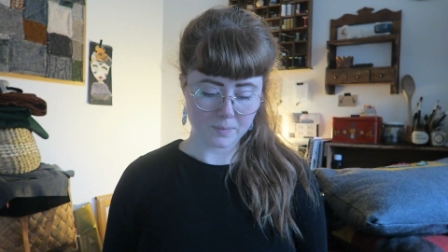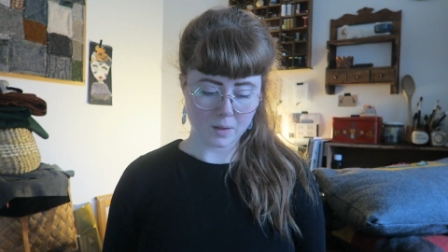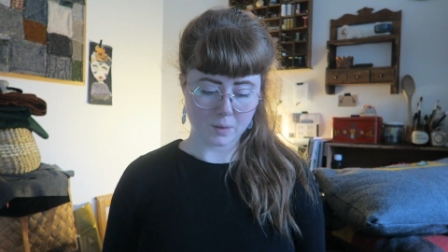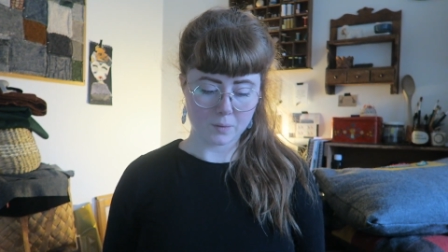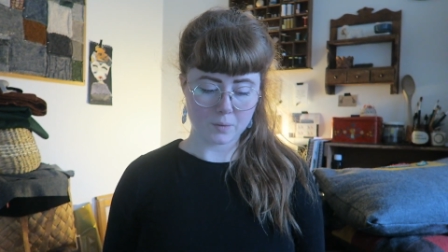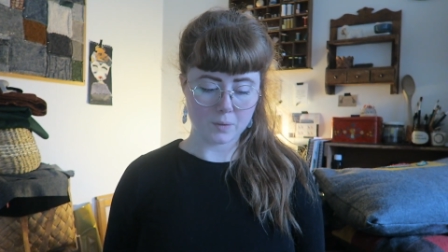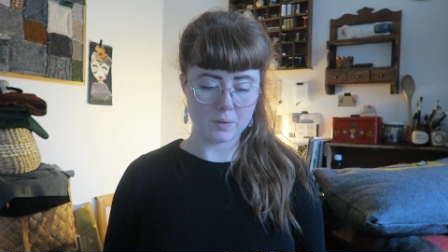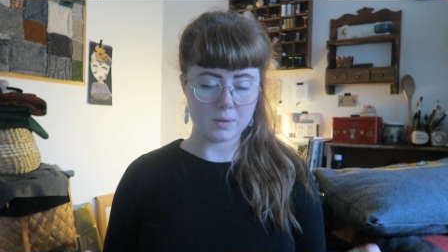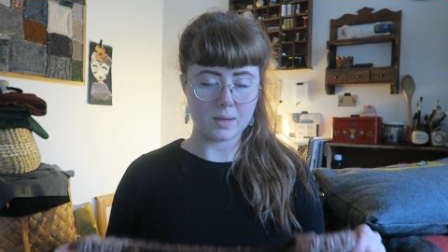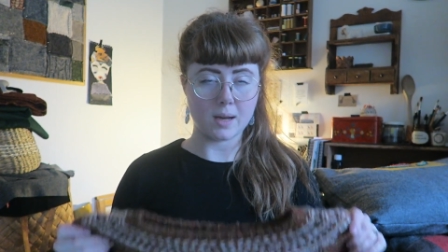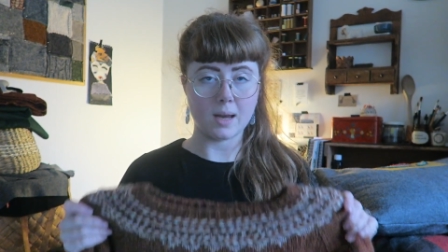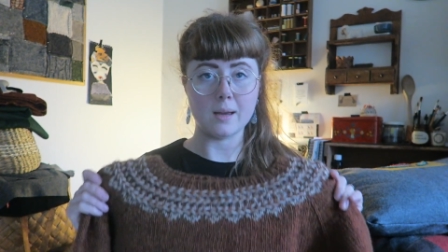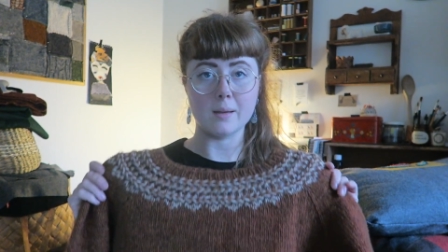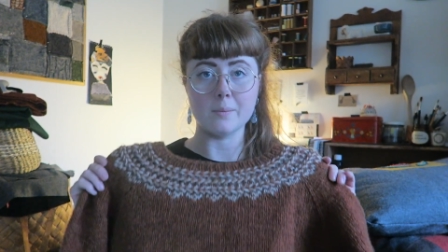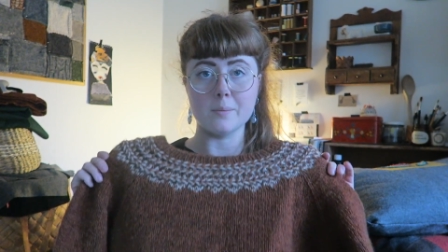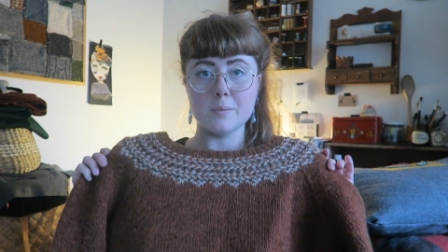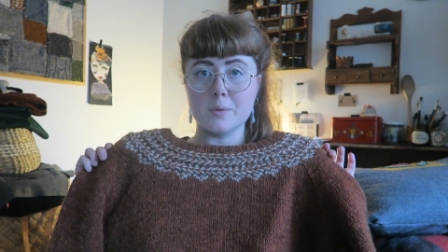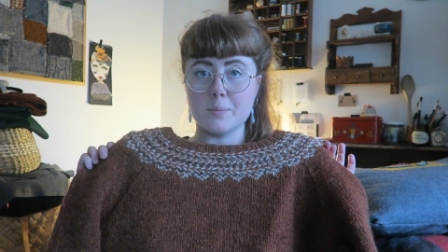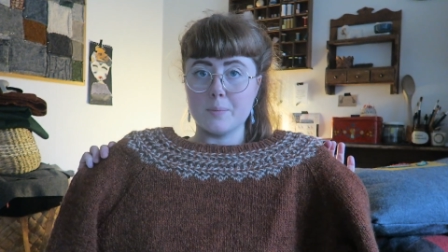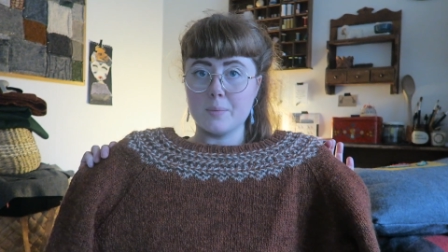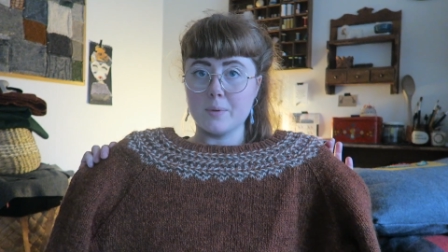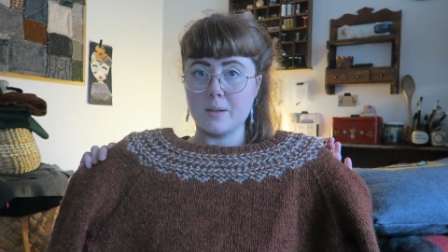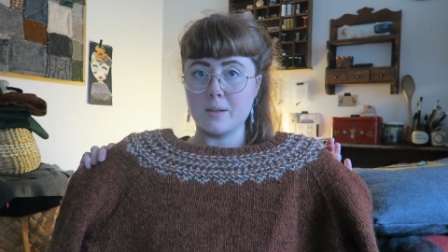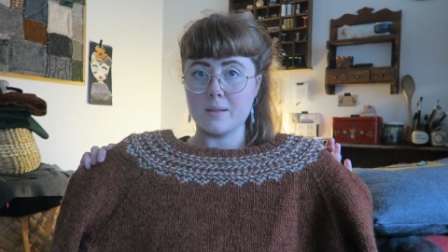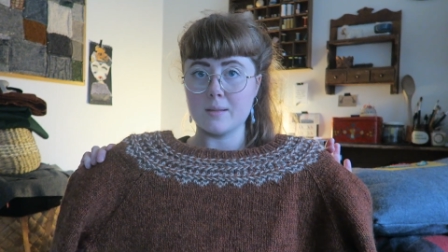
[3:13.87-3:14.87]
few times
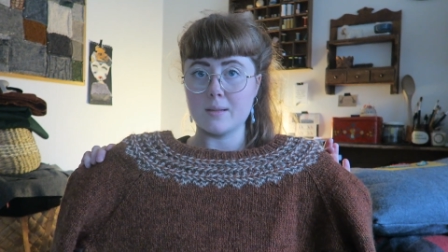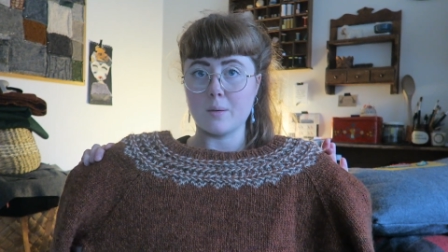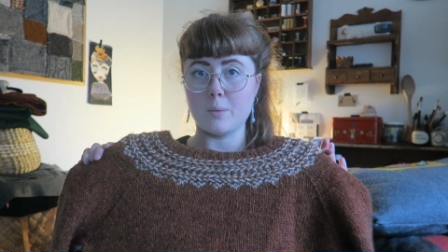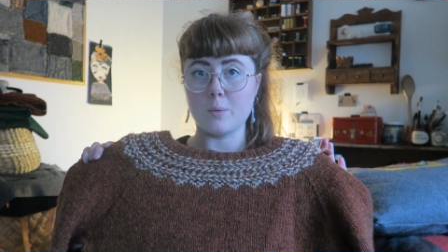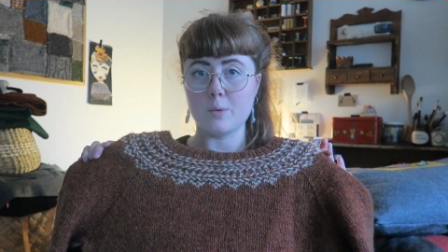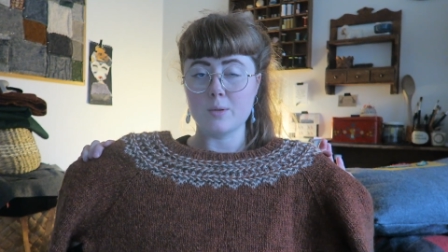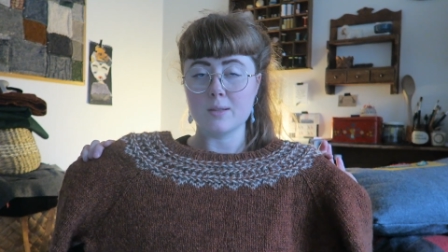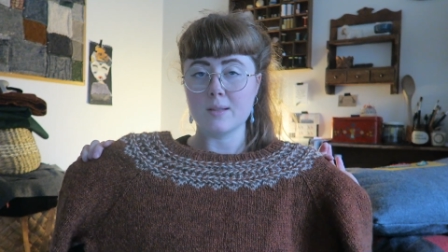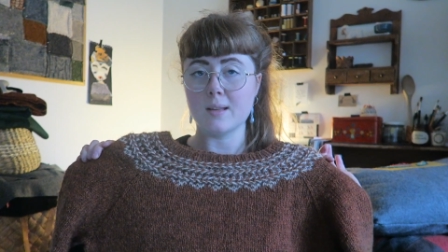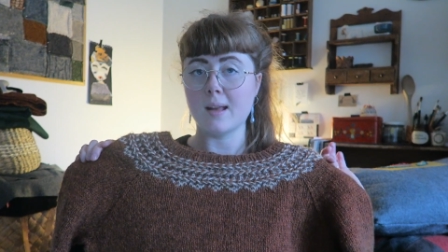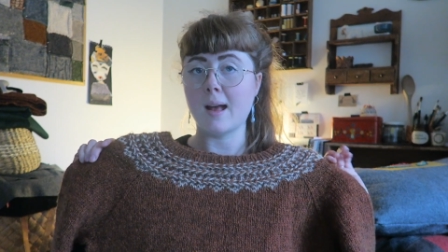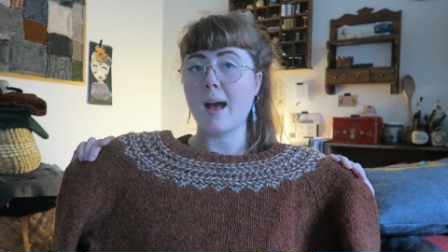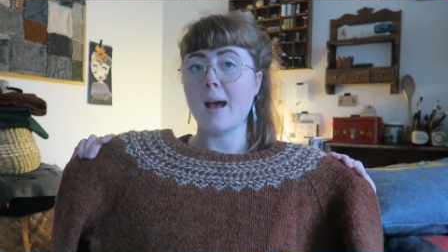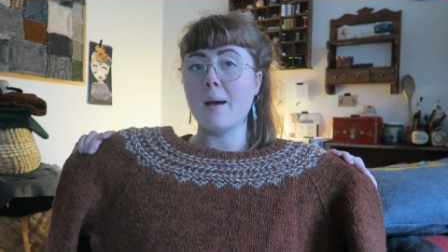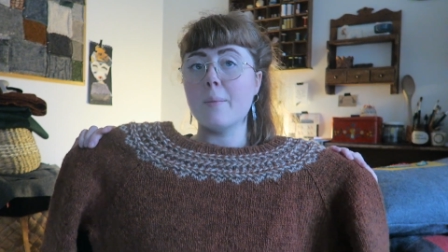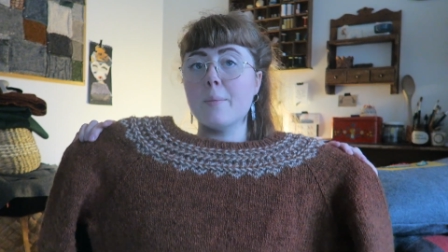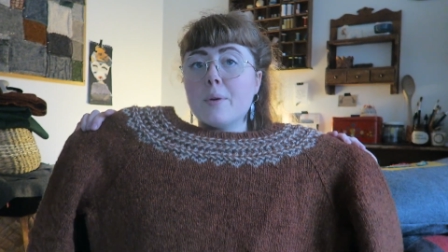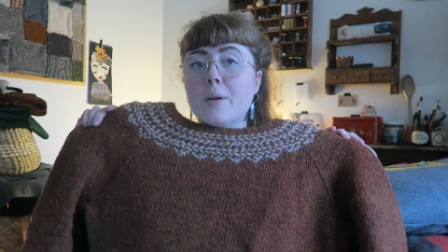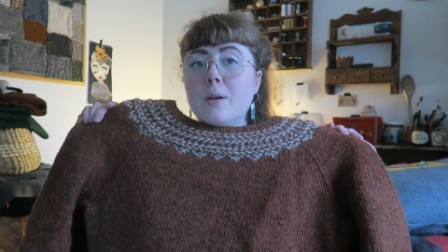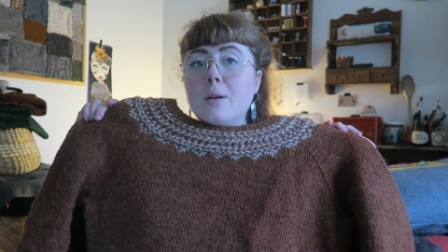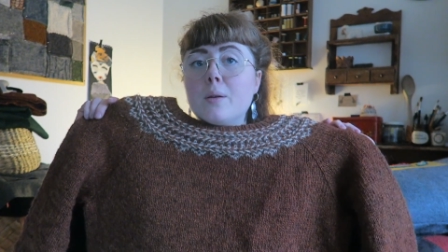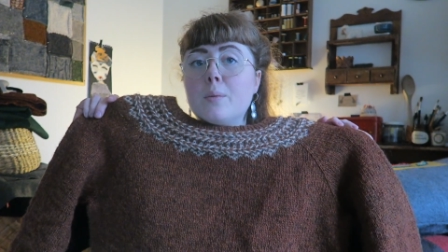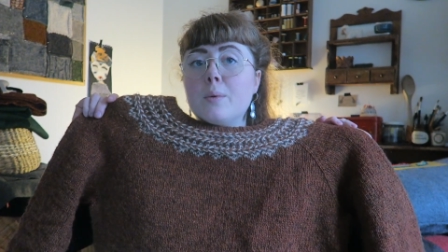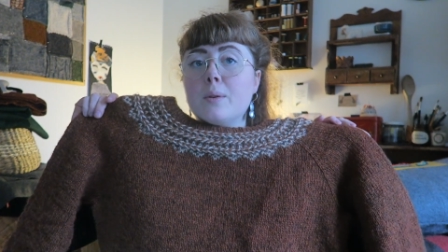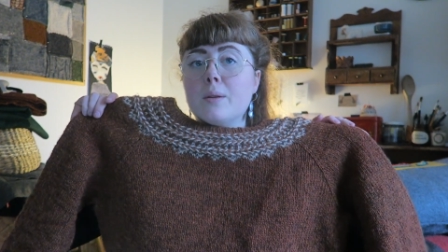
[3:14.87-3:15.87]
because I wasn't
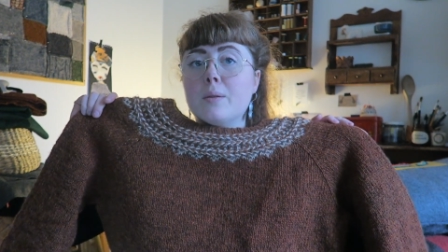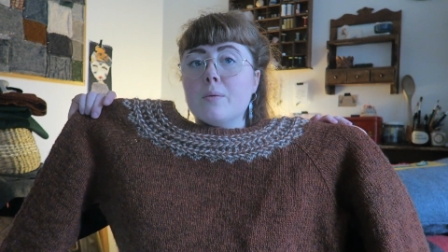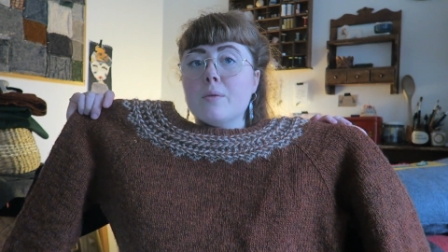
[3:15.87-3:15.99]
happy with